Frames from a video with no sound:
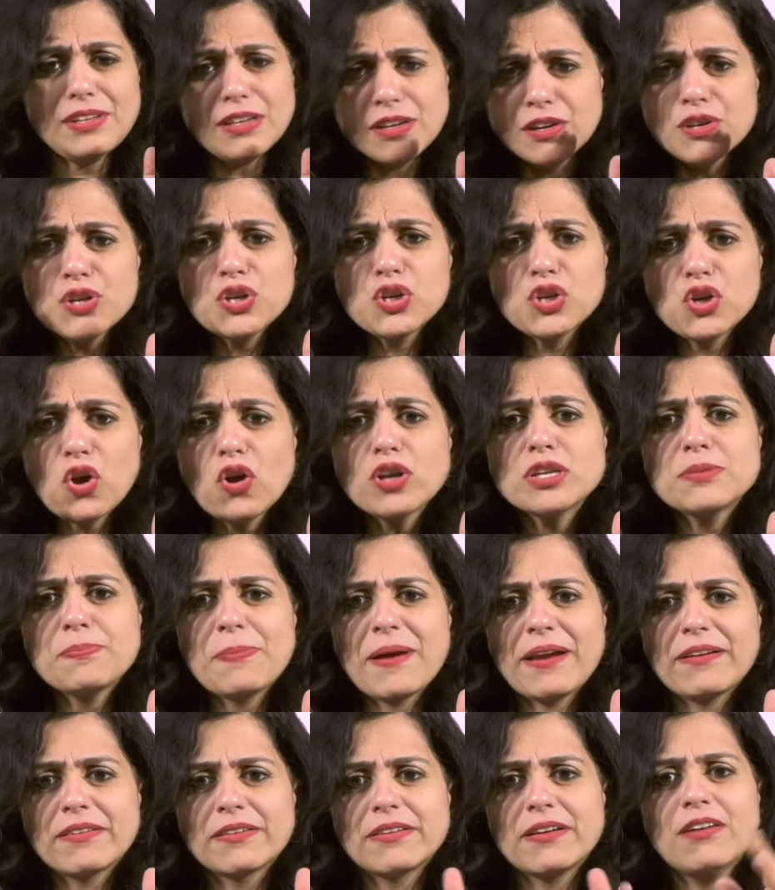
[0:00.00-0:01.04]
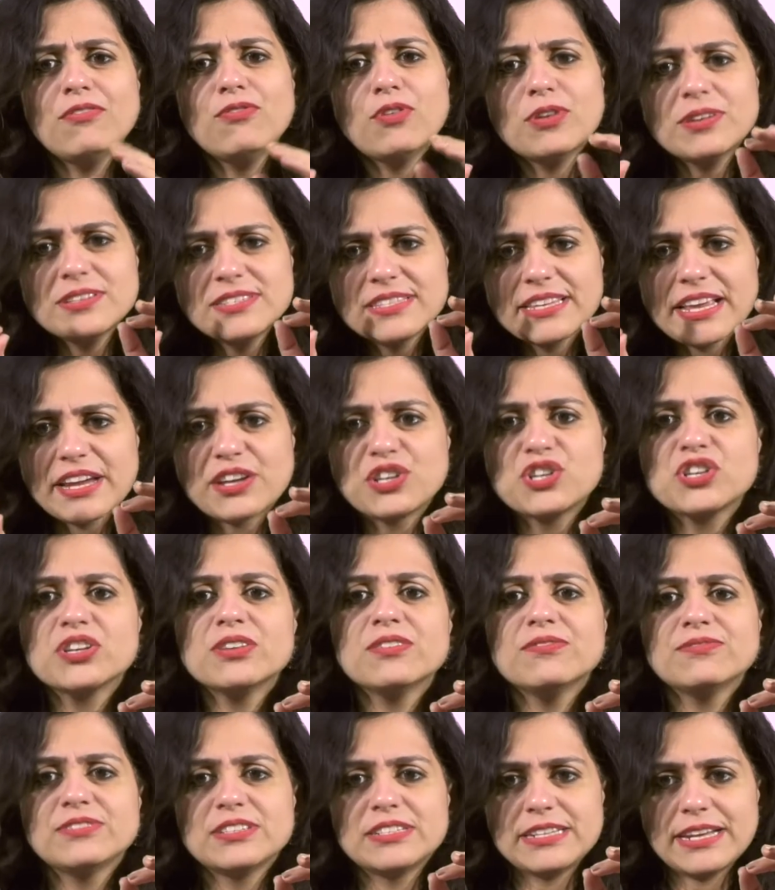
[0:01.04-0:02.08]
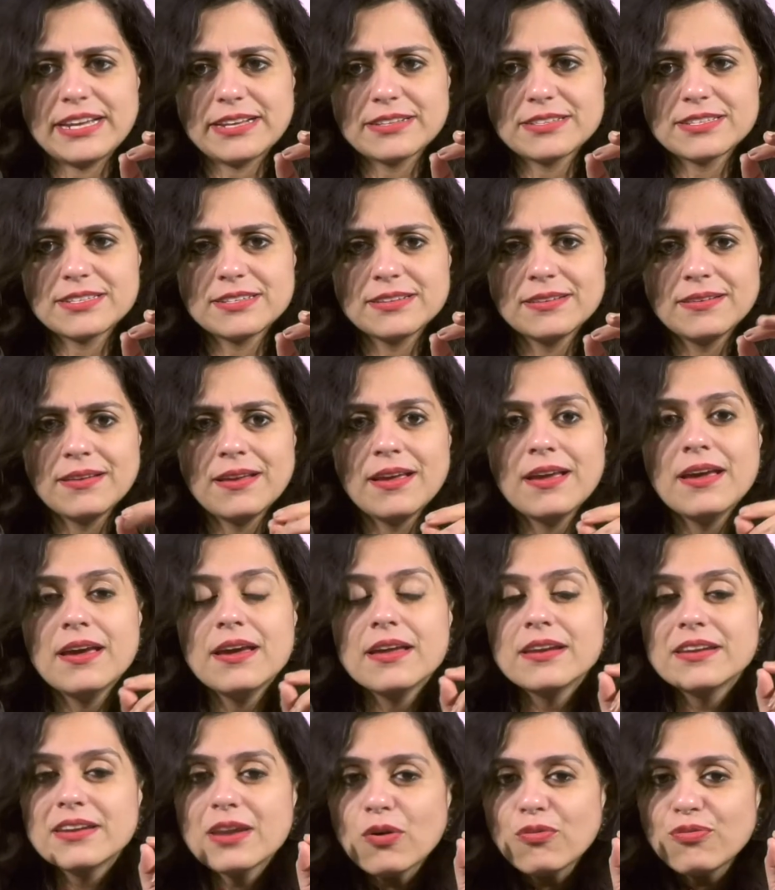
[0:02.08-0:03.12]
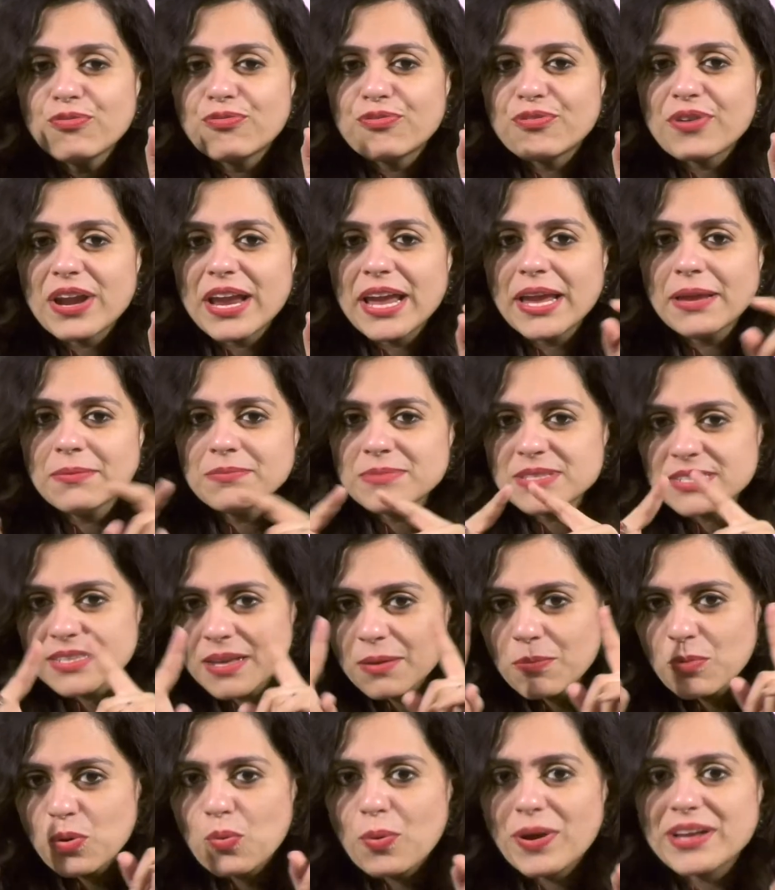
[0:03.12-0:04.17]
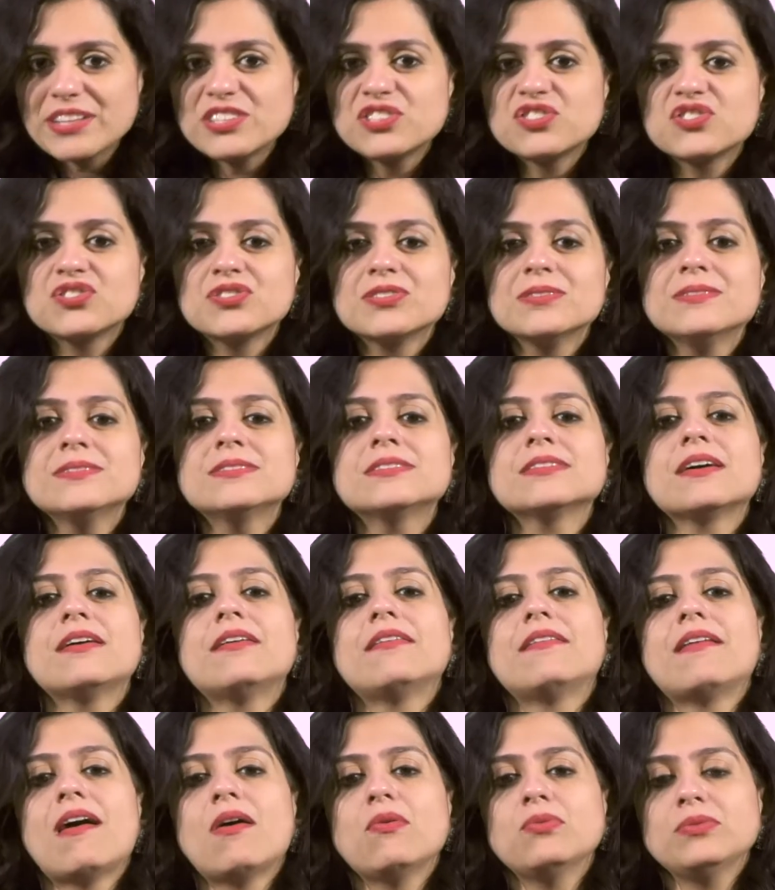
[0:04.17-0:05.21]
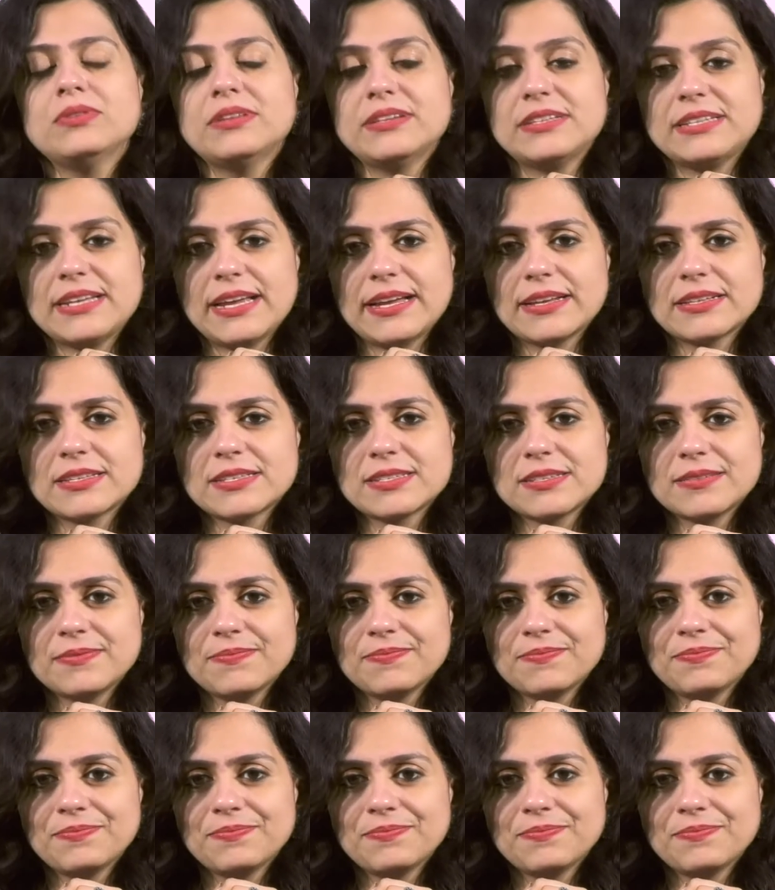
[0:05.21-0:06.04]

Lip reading: a short paragraph or a section of the text. Now frame some questions around the text.